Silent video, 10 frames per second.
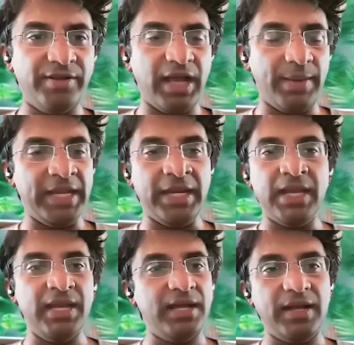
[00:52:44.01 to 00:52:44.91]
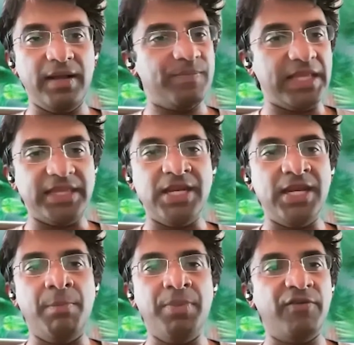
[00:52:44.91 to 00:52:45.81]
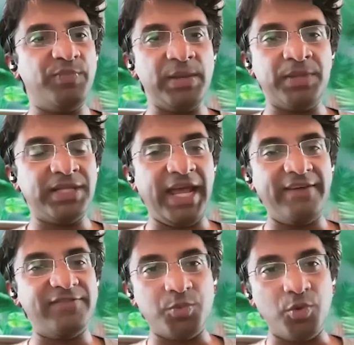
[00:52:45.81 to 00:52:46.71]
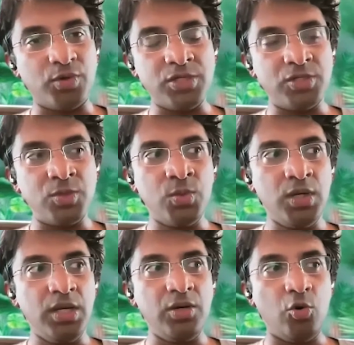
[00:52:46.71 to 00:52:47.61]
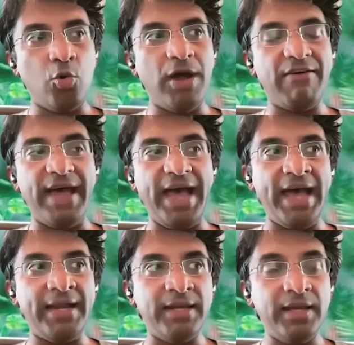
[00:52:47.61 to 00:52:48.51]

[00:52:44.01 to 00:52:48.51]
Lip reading: I mean, the number of people that I have spoken to who have had